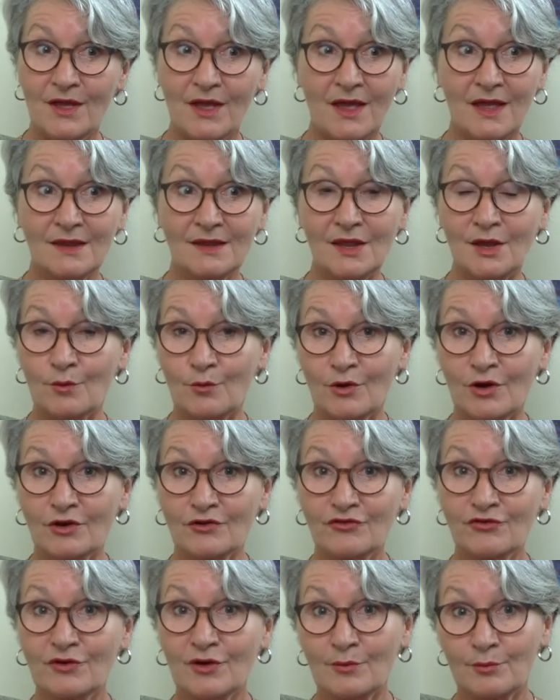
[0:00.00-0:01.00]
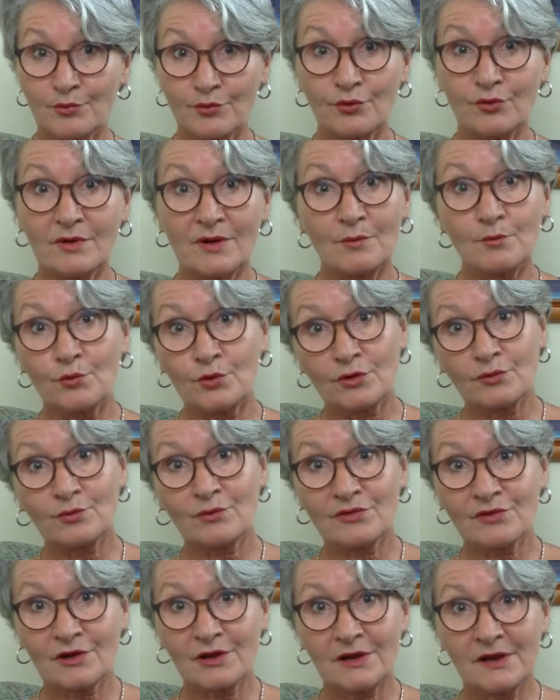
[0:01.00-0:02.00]
And they watched how pro dom worked
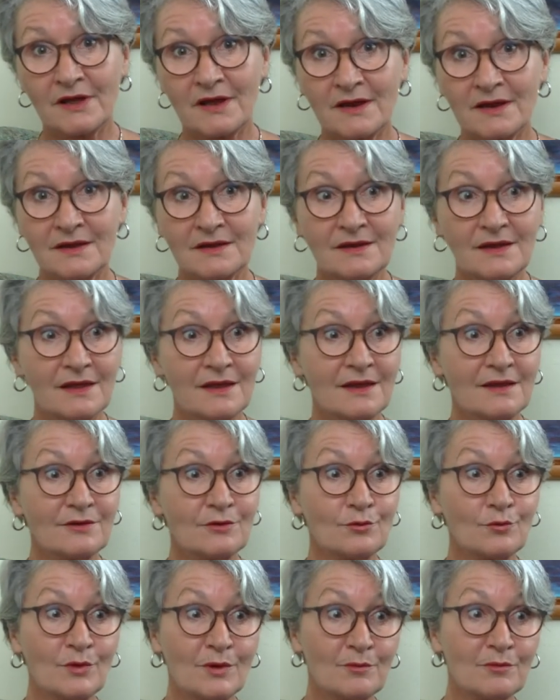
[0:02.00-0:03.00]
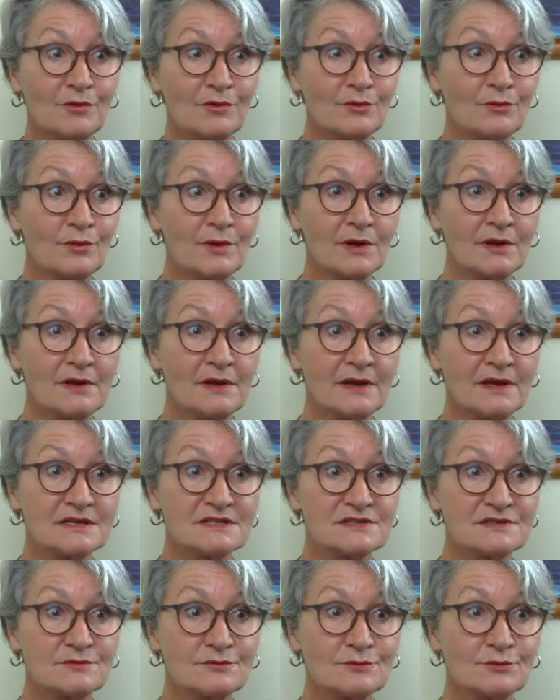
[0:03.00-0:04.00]
with a client, and the woman
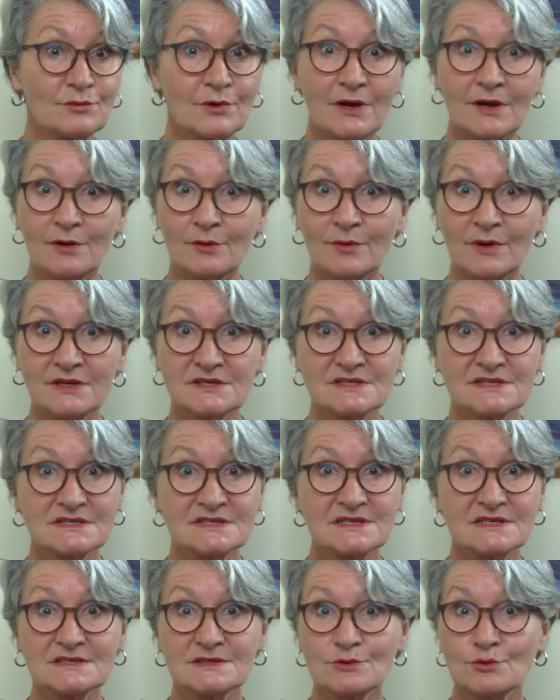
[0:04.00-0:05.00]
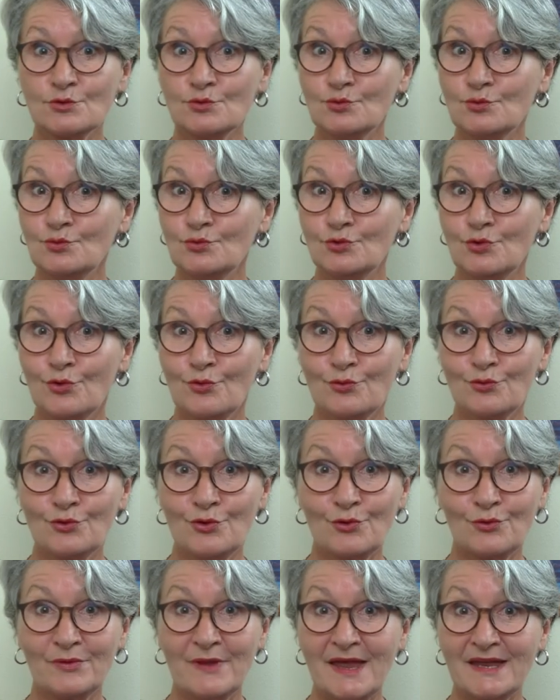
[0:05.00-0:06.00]
realized right away, she says, Oh, no,
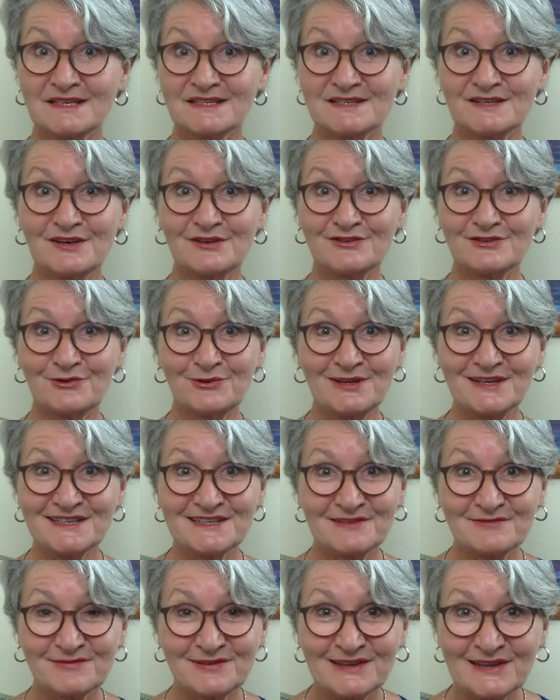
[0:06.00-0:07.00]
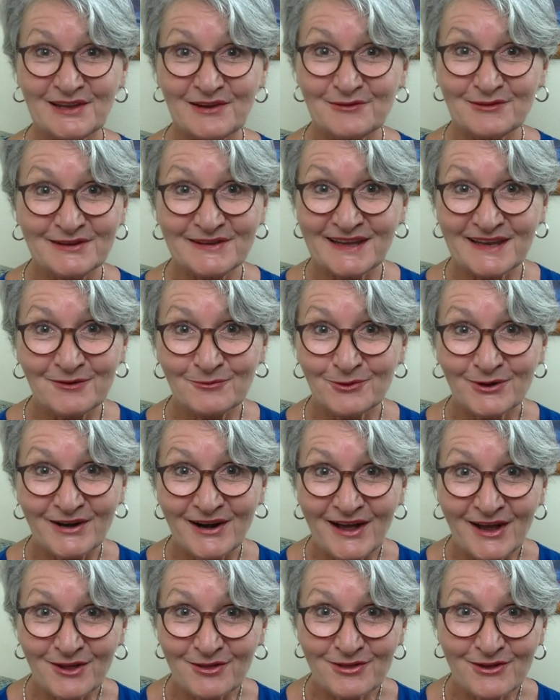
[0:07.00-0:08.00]
no, that's in a totally different level than what
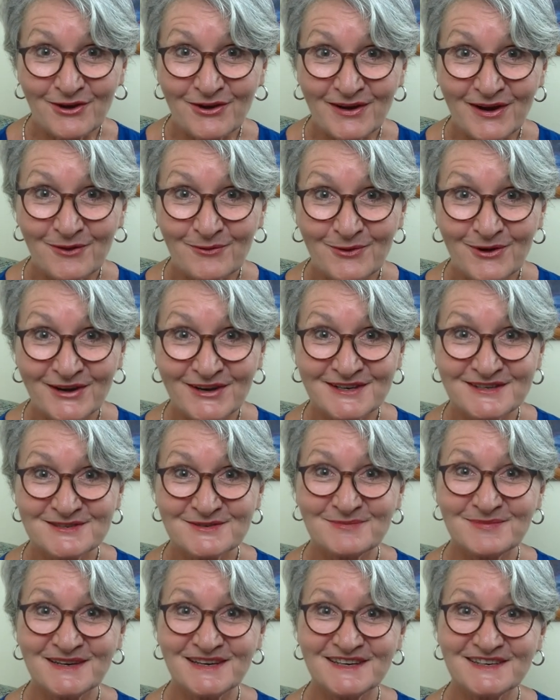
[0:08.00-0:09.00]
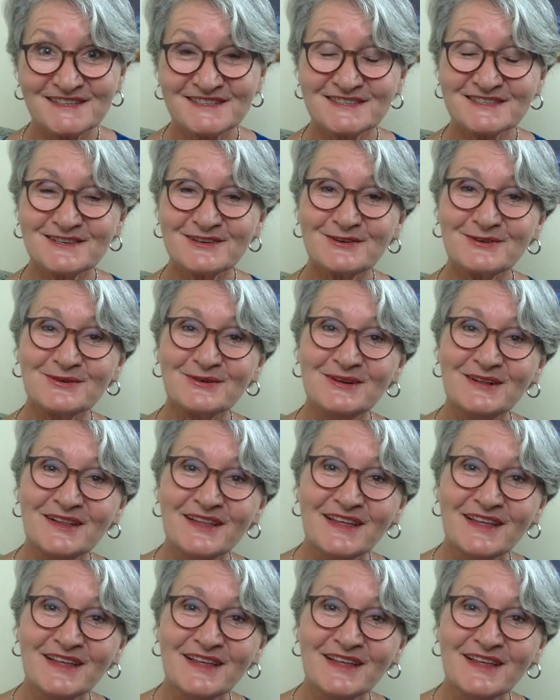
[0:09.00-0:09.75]
I thought I wanted to be. So,